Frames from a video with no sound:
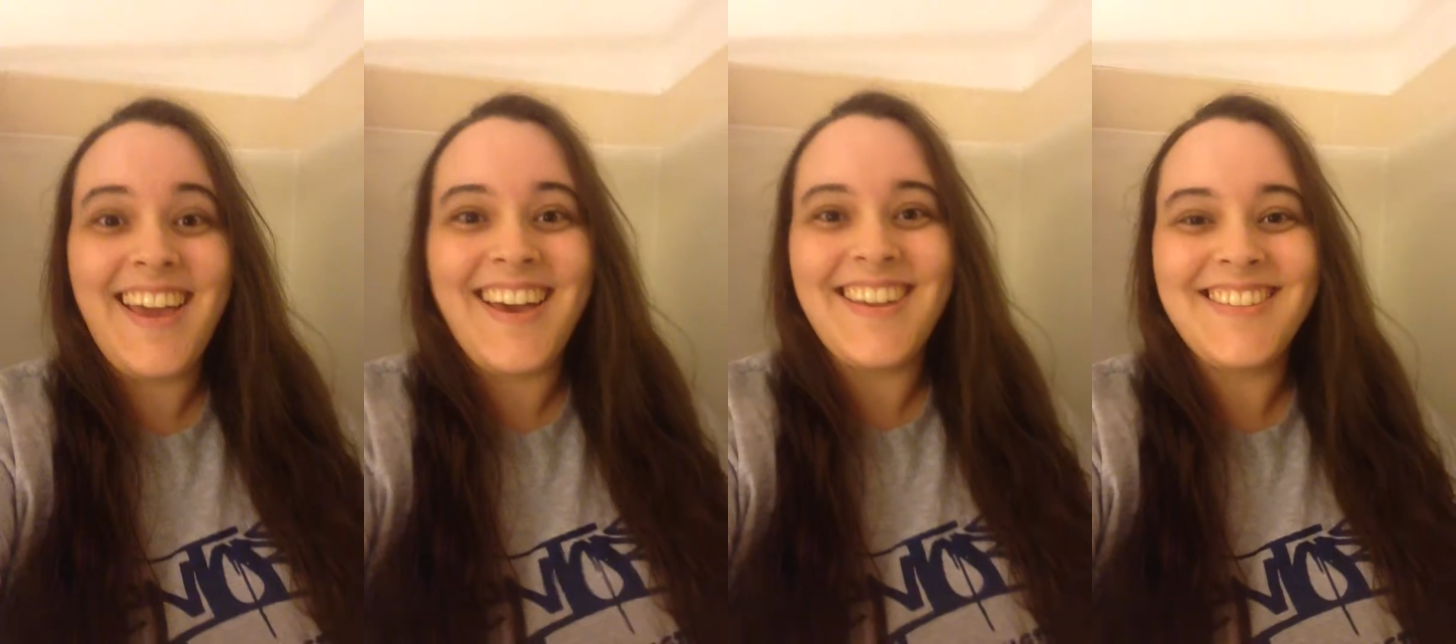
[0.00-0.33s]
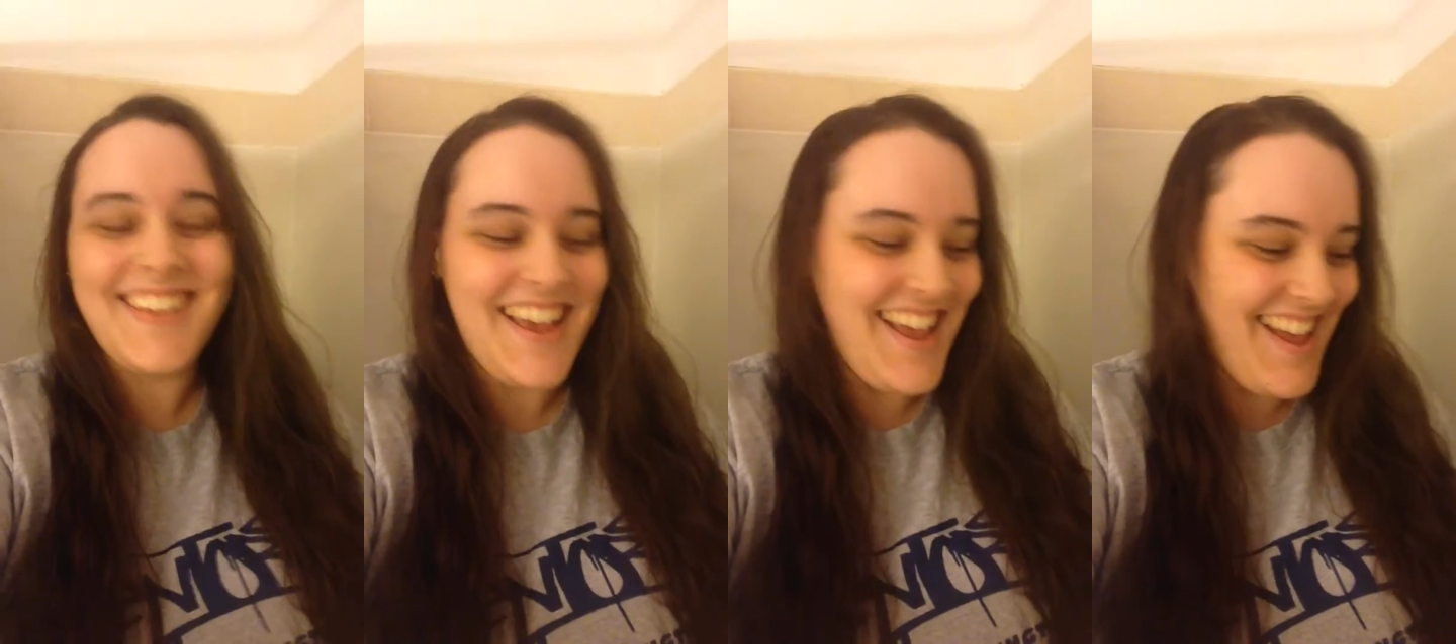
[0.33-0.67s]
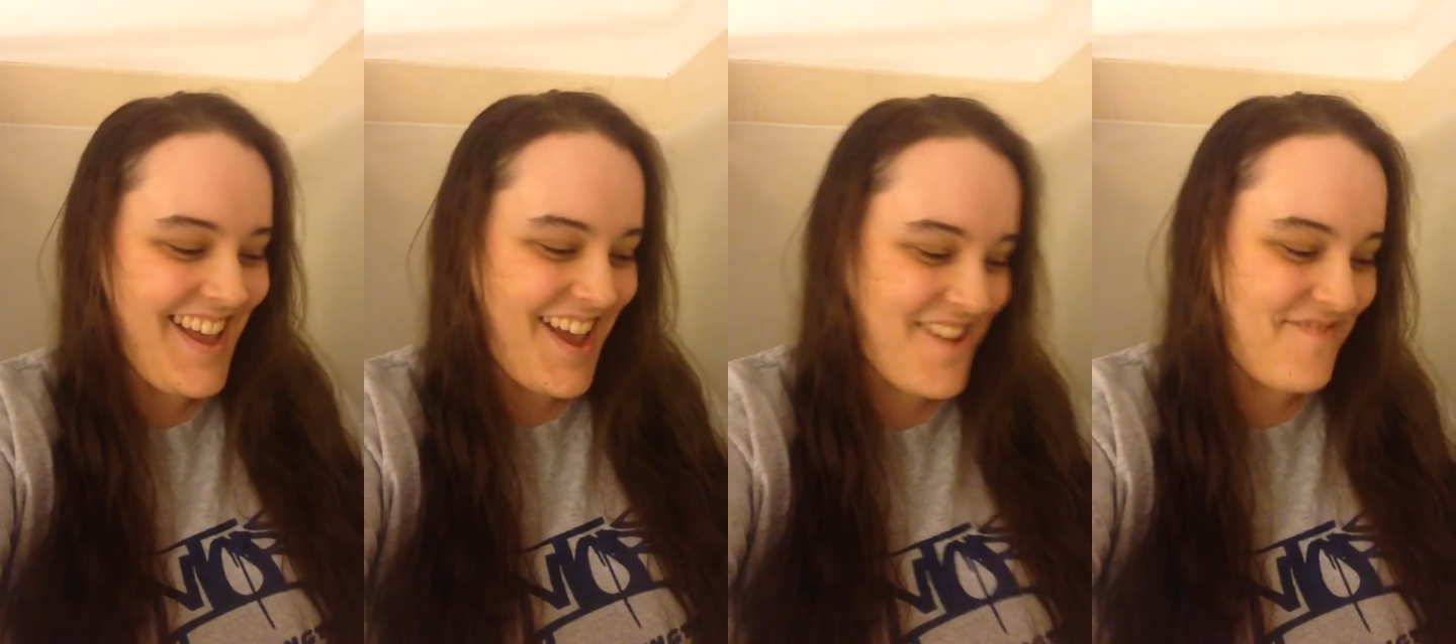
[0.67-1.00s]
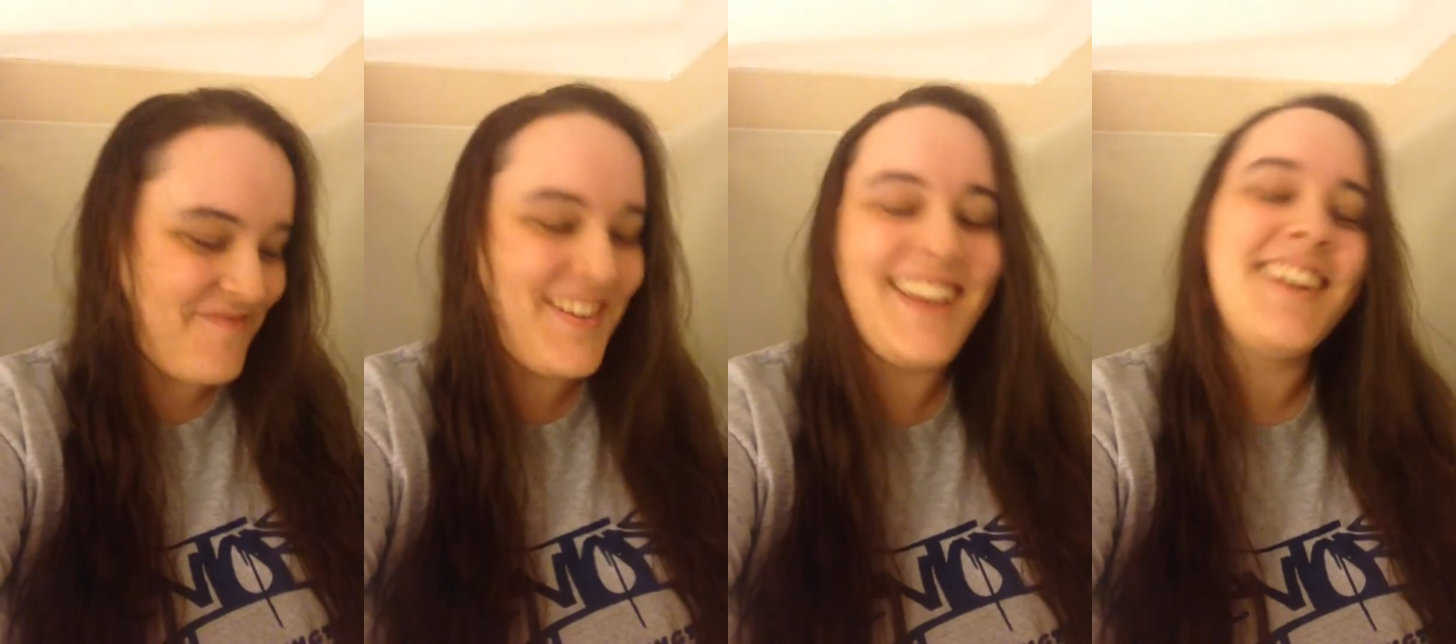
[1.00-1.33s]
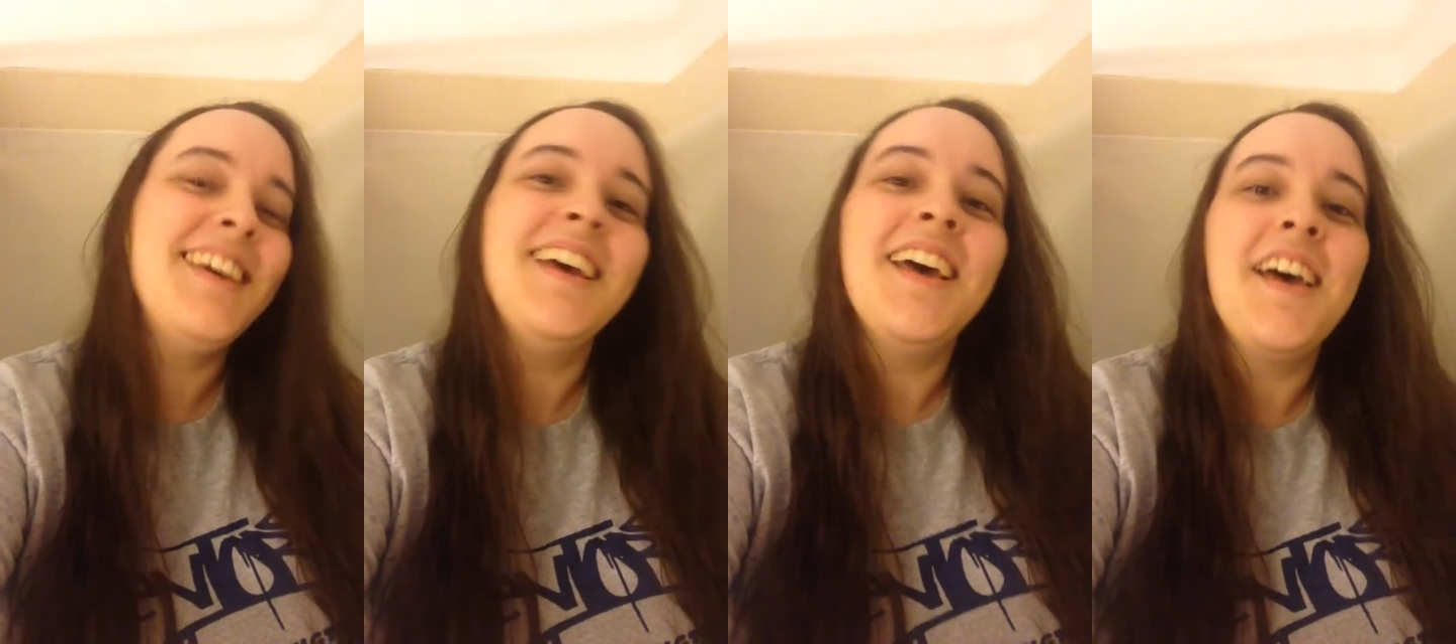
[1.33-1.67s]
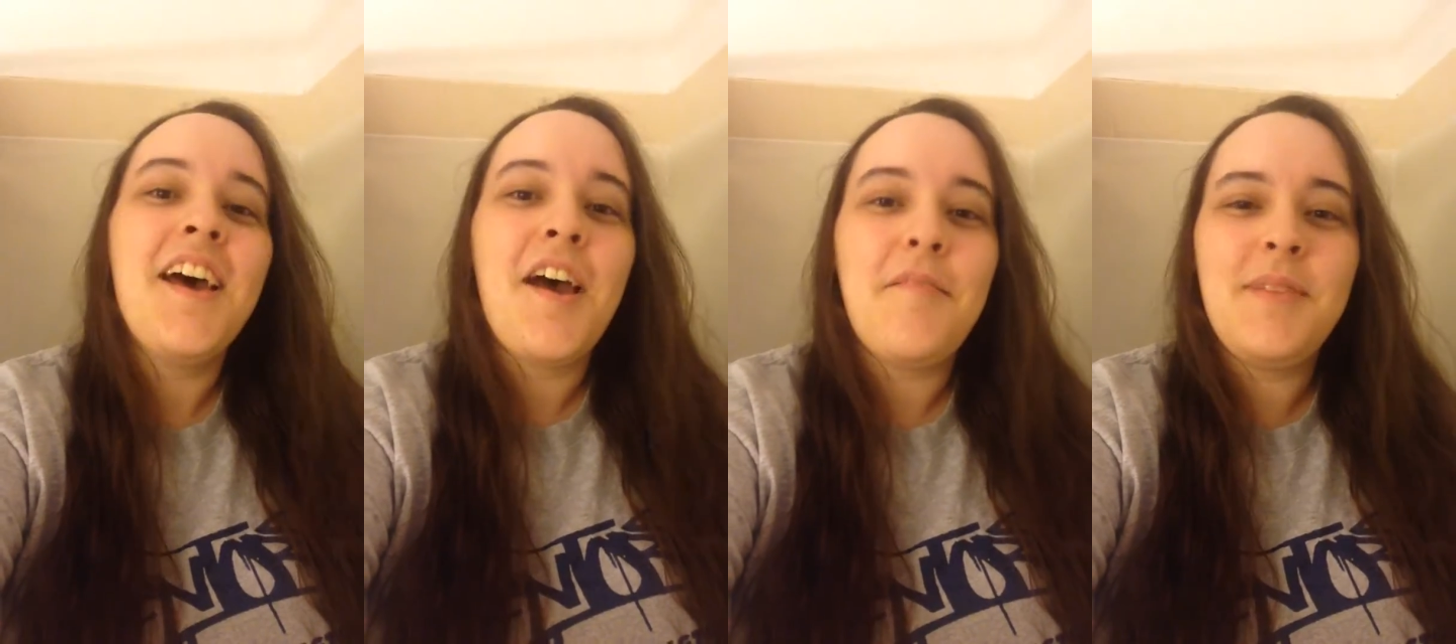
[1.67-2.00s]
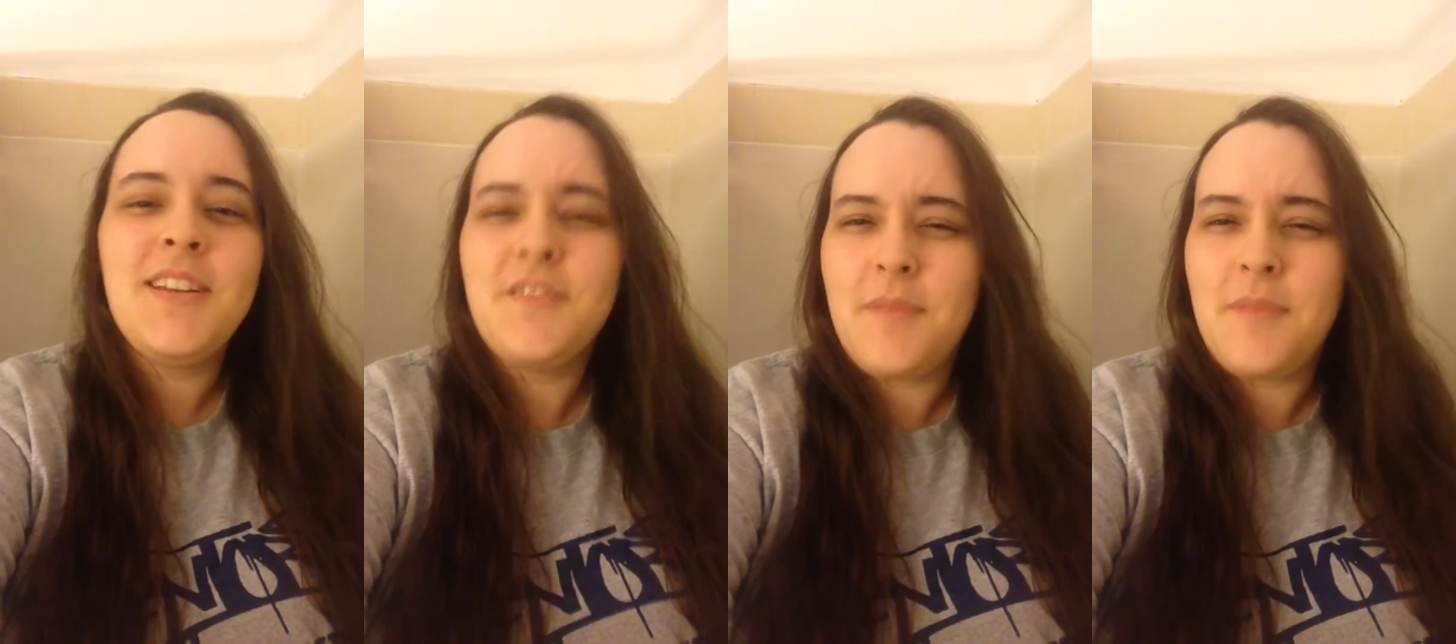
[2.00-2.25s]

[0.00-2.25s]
guys, I've been